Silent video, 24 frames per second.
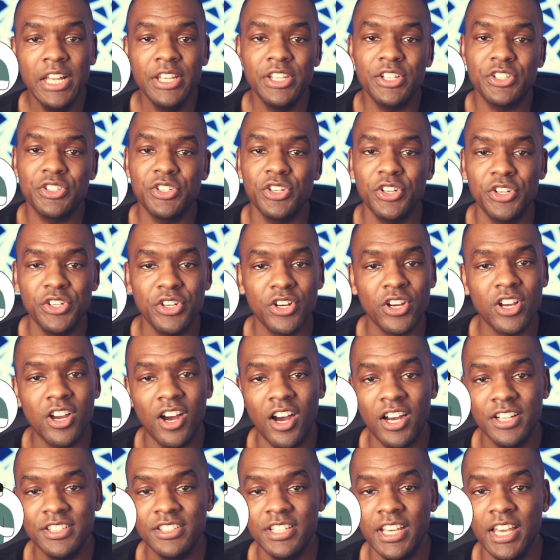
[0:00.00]
to turn your
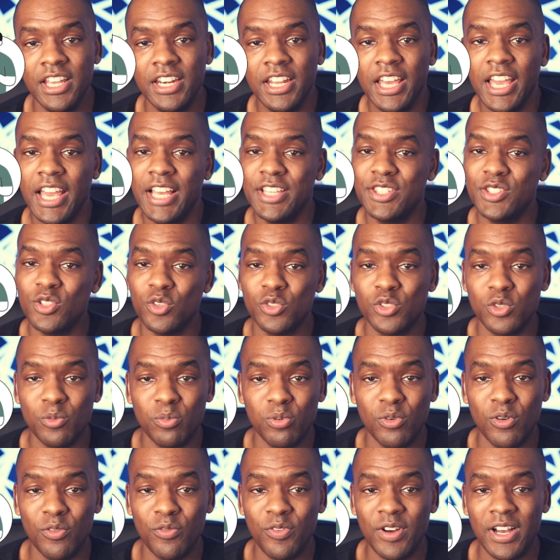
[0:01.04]
content and social
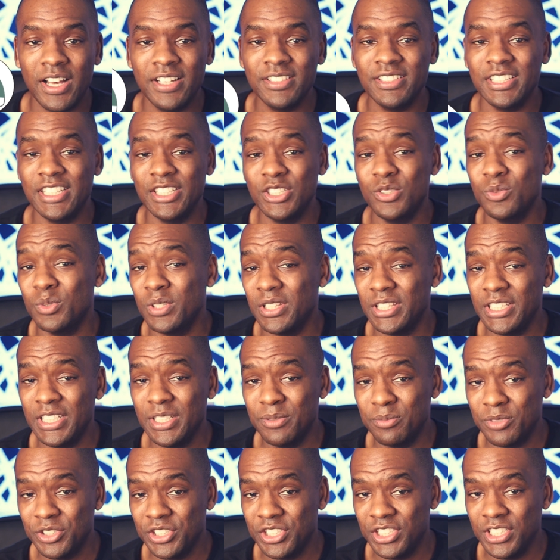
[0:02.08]
profiles into a
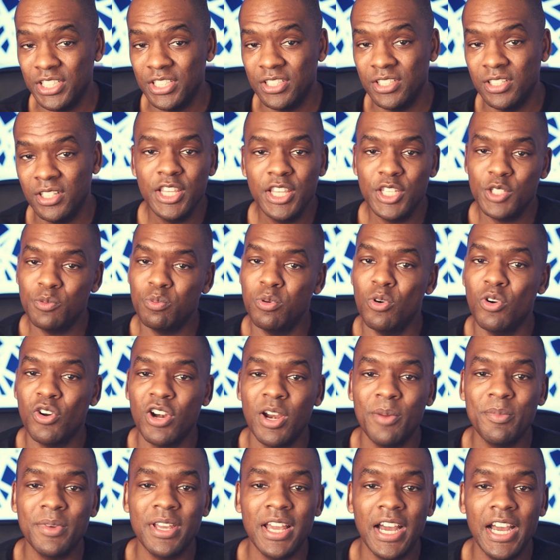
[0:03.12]
lead machine. This
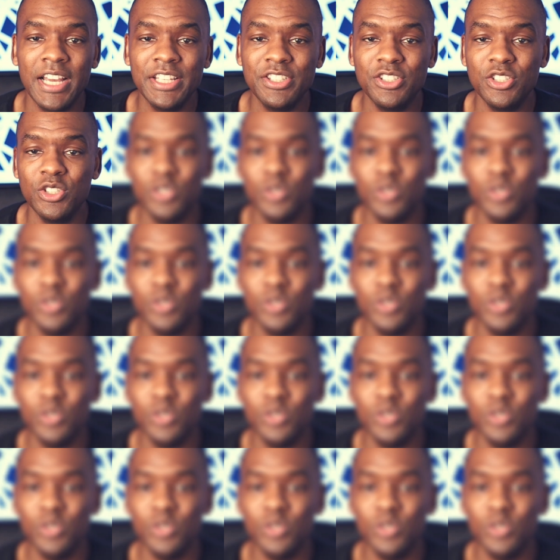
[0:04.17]
program guides